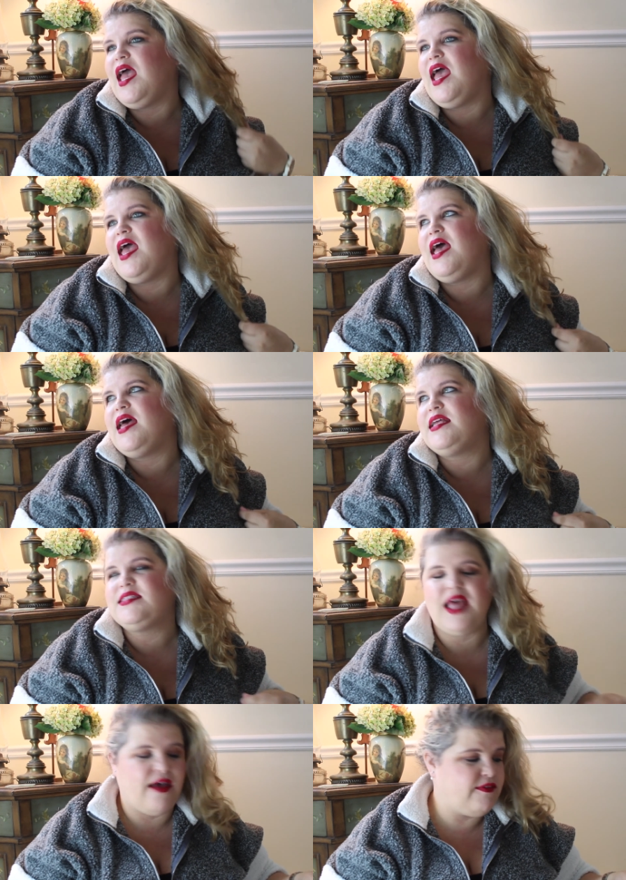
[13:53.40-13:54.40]

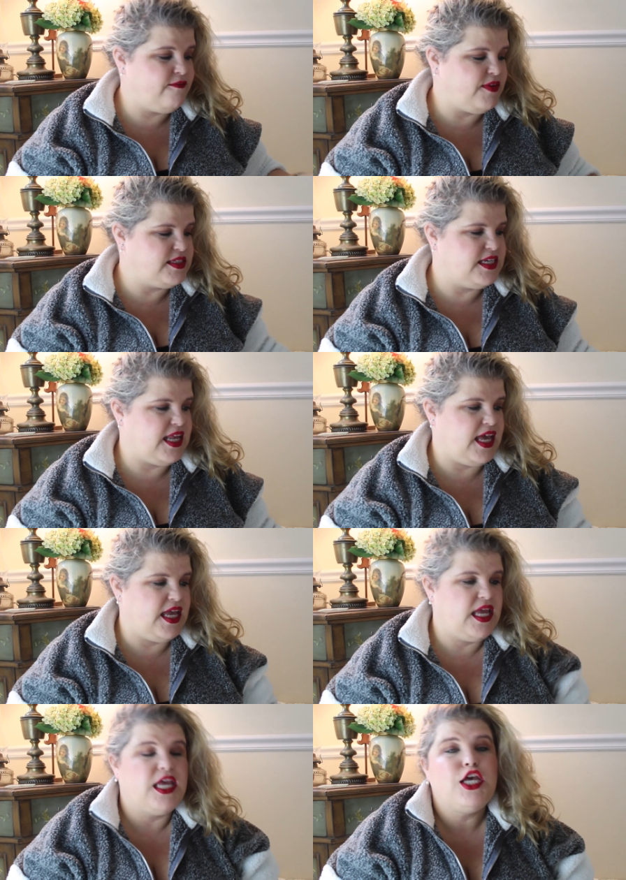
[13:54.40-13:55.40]
and having fun
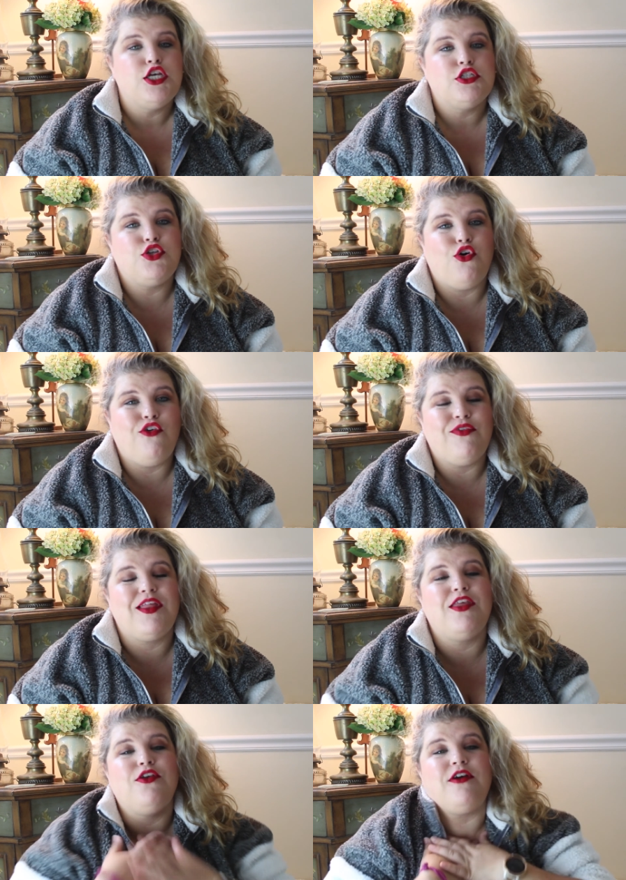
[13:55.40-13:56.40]
today. So
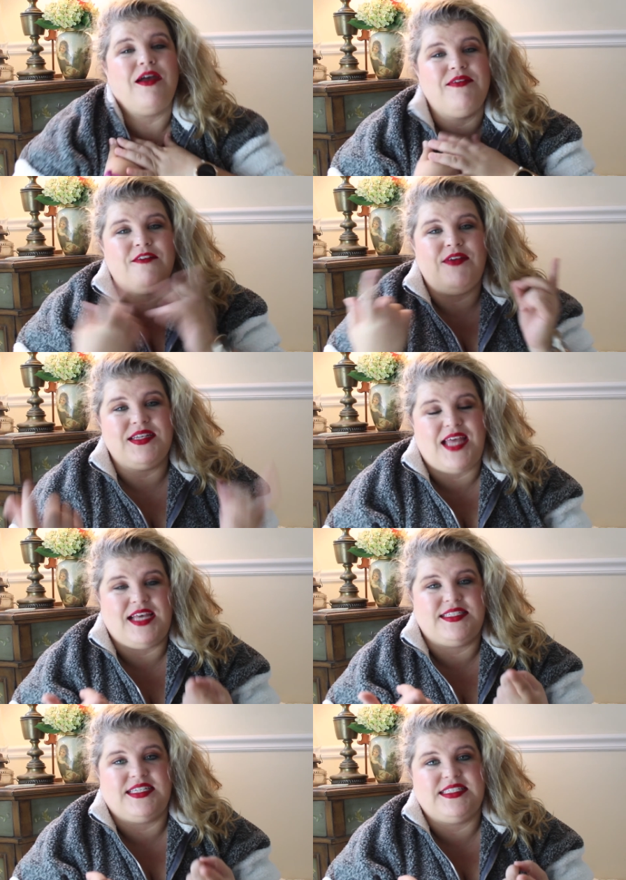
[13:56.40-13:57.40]
hopefully you're having a
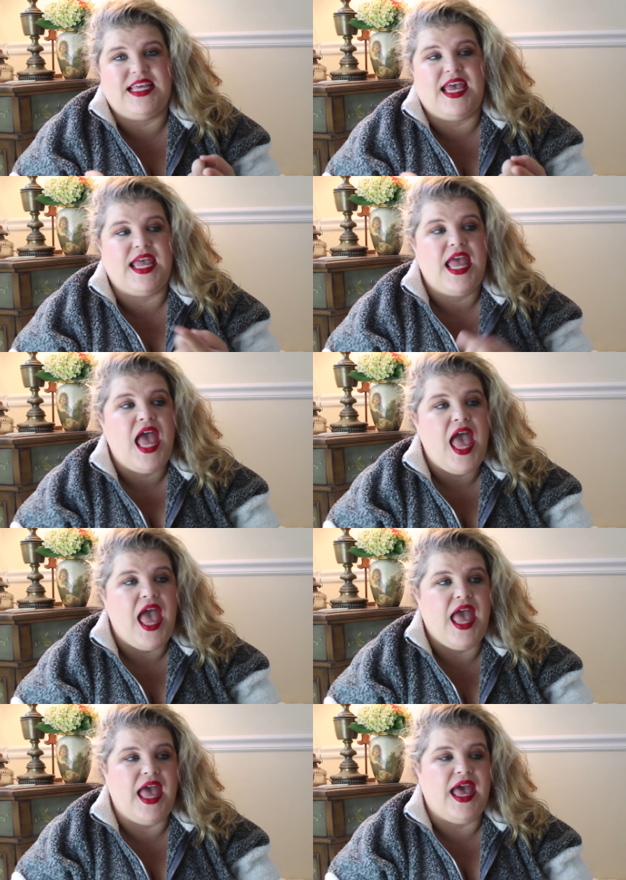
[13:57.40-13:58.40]
fantastic day.
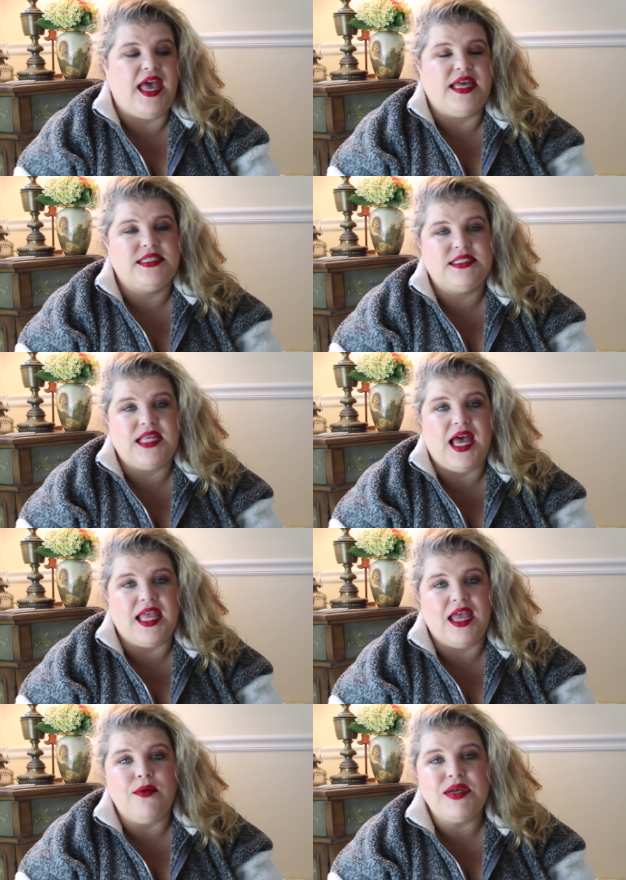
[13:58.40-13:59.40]
And I
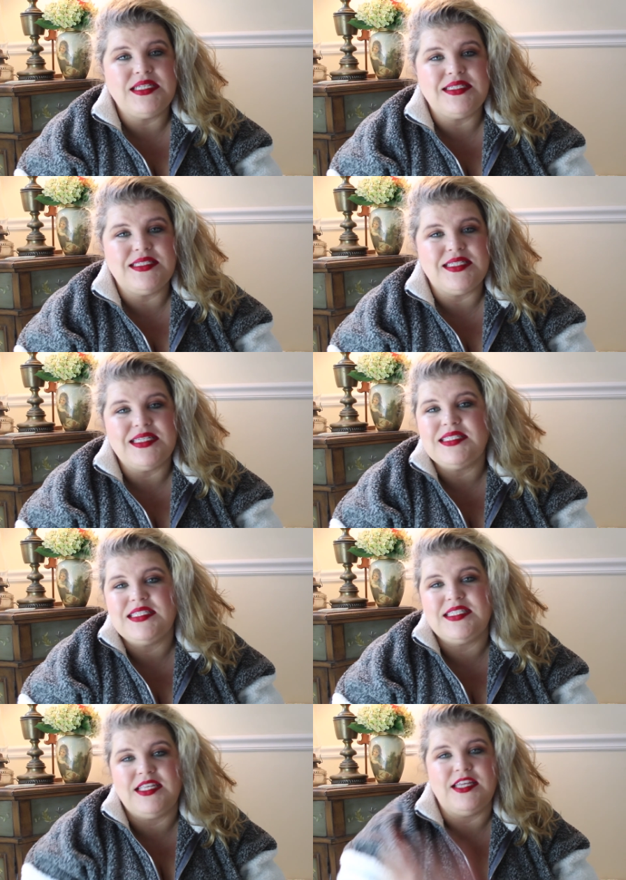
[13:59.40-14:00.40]
can't wait
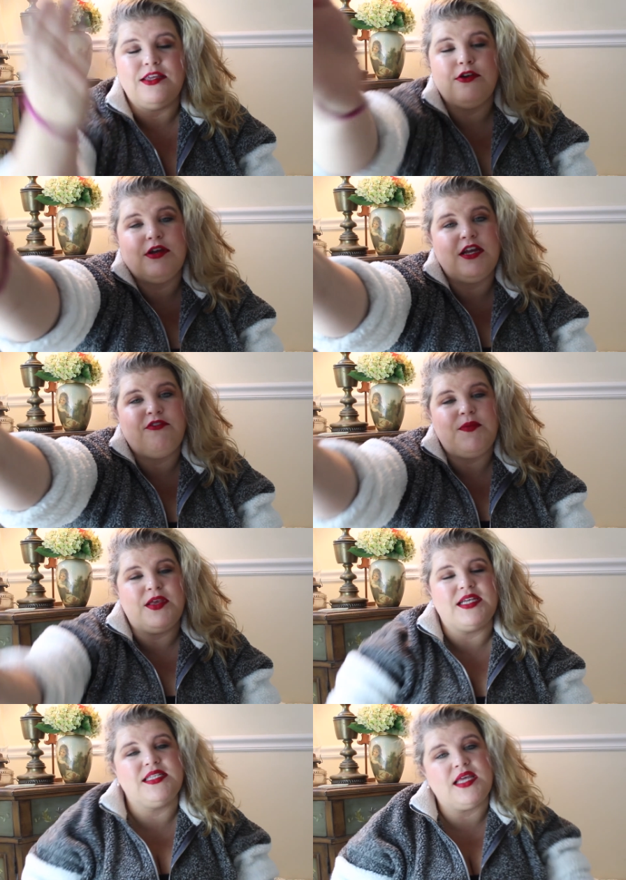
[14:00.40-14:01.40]
to see or hear from you
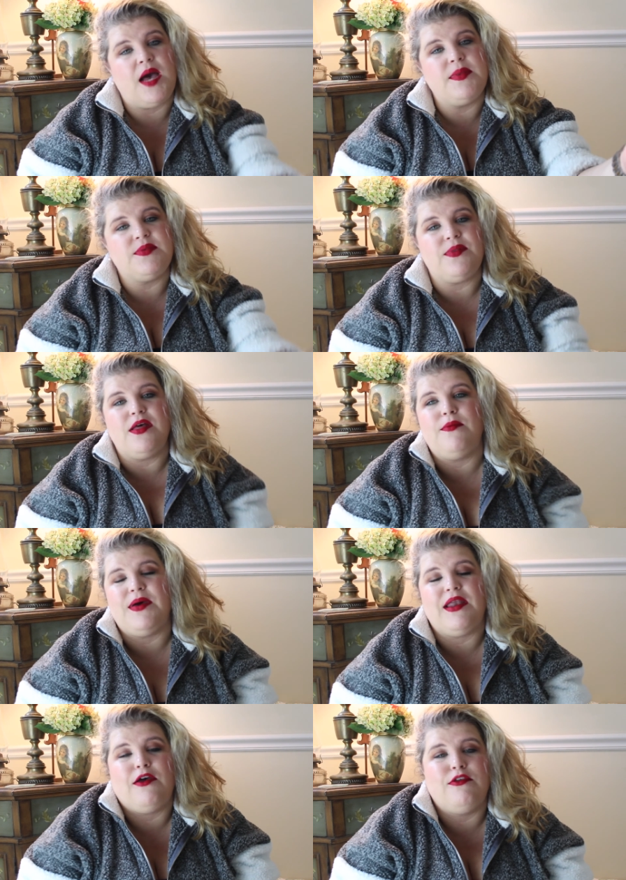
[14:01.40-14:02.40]
guys in the comments below
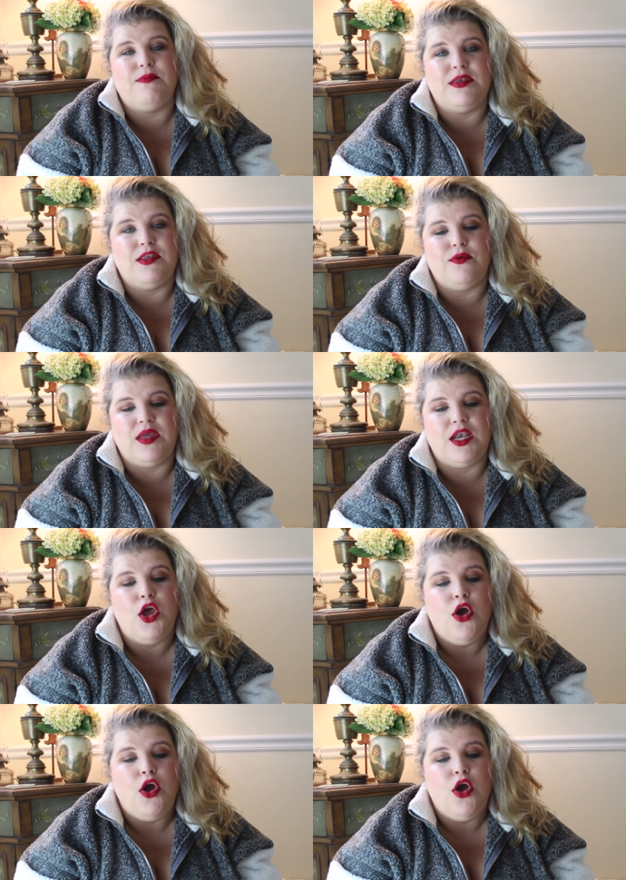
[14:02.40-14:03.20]
about how you've been doing